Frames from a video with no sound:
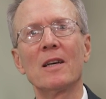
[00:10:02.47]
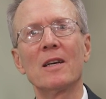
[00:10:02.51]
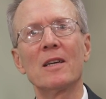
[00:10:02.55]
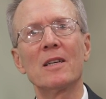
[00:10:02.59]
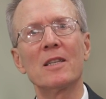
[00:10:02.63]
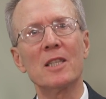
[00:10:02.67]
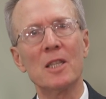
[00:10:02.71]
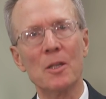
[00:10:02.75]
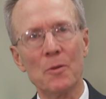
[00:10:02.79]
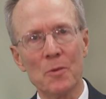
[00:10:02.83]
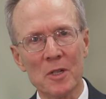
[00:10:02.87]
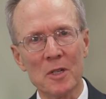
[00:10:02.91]

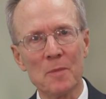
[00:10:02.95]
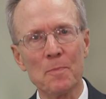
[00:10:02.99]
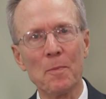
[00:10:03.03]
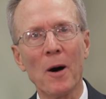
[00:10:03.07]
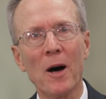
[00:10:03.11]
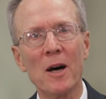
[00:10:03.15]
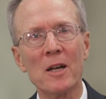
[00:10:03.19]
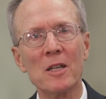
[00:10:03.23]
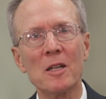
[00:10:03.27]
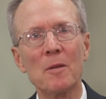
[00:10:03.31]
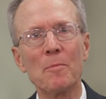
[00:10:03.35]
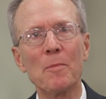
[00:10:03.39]
She
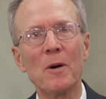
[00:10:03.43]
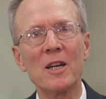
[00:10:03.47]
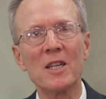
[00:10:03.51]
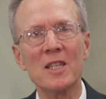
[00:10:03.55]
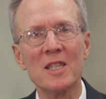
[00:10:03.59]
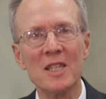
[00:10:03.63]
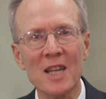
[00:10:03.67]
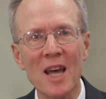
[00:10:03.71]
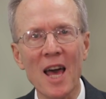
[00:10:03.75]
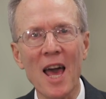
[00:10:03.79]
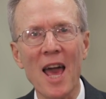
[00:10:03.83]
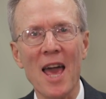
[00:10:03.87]
responded by
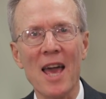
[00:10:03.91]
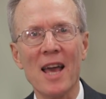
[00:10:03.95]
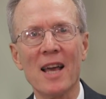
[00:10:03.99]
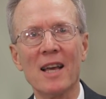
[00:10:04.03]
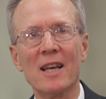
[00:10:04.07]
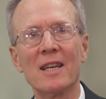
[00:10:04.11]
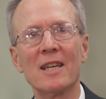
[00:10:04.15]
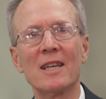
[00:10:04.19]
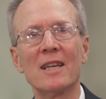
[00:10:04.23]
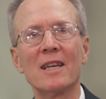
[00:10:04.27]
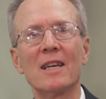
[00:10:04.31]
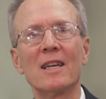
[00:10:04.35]

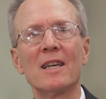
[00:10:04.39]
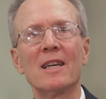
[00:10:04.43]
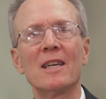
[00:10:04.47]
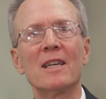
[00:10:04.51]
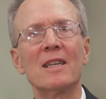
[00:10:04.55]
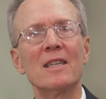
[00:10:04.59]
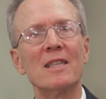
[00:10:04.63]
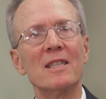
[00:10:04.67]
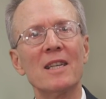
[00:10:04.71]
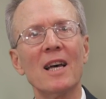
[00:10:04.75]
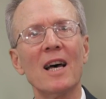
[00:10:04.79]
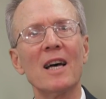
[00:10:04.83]
saying,
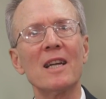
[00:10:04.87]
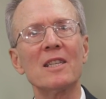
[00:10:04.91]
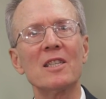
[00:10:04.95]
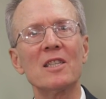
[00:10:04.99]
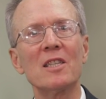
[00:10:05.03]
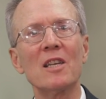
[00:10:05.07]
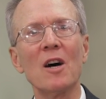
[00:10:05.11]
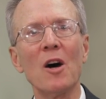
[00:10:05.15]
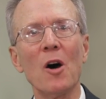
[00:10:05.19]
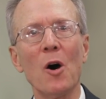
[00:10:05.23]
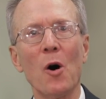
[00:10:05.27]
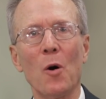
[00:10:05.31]
"Is that
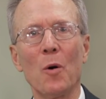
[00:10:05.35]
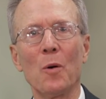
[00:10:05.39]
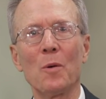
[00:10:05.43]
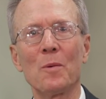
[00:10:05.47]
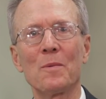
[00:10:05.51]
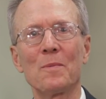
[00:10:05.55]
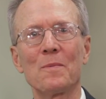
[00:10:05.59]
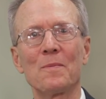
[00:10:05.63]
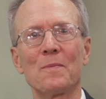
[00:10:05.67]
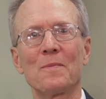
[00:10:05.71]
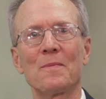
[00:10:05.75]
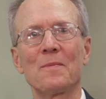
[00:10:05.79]
so?"
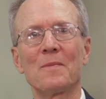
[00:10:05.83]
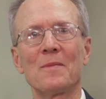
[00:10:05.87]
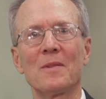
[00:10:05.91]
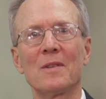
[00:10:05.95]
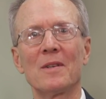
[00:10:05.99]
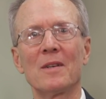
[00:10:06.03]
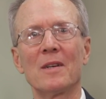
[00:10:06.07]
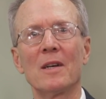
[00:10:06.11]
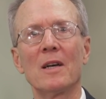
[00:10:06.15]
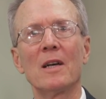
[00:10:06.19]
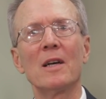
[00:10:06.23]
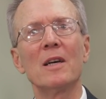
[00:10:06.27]

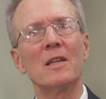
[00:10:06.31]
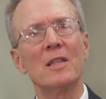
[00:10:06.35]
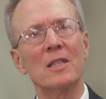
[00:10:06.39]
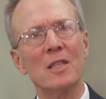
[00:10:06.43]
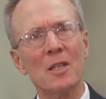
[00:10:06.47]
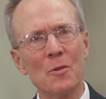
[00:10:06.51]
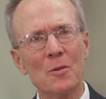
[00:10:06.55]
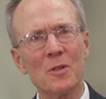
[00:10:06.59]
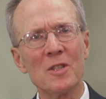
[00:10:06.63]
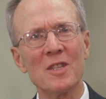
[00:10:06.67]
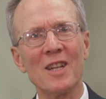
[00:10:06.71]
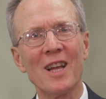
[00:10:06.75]

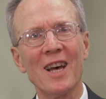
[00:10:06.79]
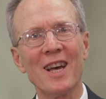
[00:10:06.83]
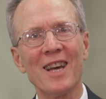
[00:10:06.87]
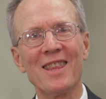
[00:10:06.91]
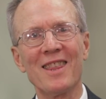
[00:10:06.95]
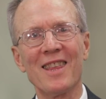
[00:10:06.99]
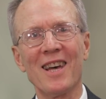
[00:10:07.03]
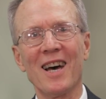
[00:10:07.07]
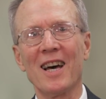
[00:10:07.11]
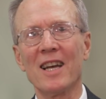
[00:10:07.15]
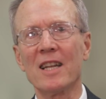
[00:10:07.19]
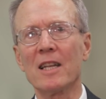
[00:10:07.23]
She was like
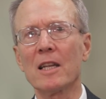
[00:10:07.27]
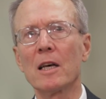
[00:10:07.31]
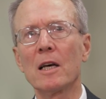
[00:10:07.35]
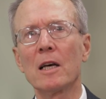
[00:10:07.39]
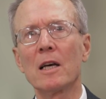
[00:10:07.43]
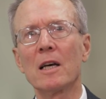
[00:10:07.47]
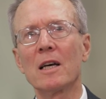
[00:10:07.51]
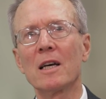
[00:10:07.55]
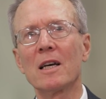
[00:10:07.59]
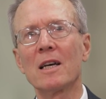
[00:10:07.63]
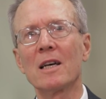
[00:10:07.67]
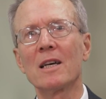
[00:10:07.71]
that.
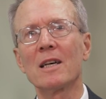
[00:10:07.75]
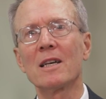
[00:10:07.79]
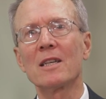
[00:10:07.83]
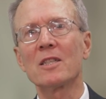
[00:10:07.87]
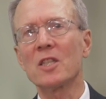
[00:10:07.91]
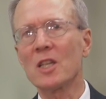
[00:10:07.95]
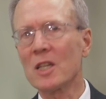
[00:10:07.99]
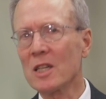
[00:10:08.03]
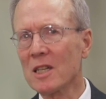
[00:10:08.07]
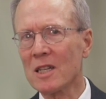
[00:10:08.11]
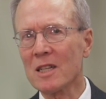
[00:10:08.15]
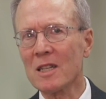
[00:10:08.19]

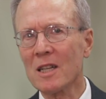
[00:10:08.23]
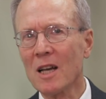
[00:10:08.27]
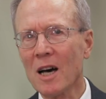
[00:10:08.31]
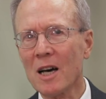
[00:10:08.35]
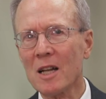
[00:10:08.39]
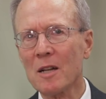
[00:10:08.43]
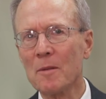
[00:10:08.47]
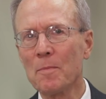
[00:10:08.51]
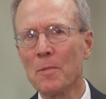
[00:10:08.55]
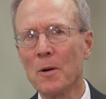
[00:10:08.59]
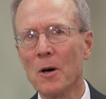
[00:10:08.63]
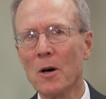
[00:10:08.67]
She did
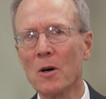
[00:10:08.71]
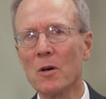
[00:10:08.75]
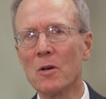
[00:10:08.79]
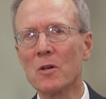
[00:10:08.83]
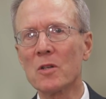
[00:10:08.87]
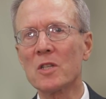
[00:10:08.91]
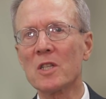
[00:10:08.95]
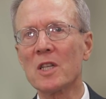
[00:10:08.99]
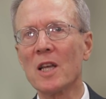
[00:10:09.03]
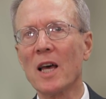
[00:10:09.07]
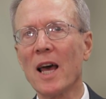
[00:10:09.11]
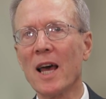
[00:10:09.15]
not
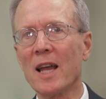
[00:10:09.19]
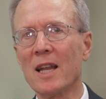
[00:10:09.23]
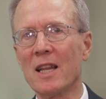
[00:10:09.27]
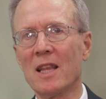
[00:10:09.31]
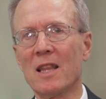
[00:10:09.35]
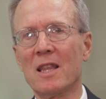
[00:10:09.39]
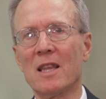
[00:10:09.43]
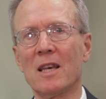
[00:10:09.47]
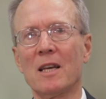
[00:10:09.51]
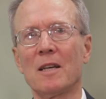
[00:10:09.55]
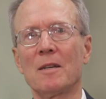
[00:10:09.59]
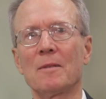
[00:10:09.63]
oppose
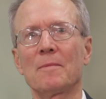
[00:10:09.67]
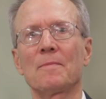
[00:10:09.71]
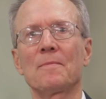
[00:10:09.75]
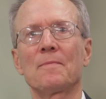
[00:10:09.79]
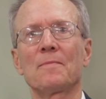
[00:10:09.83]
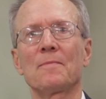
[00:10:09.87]
anything.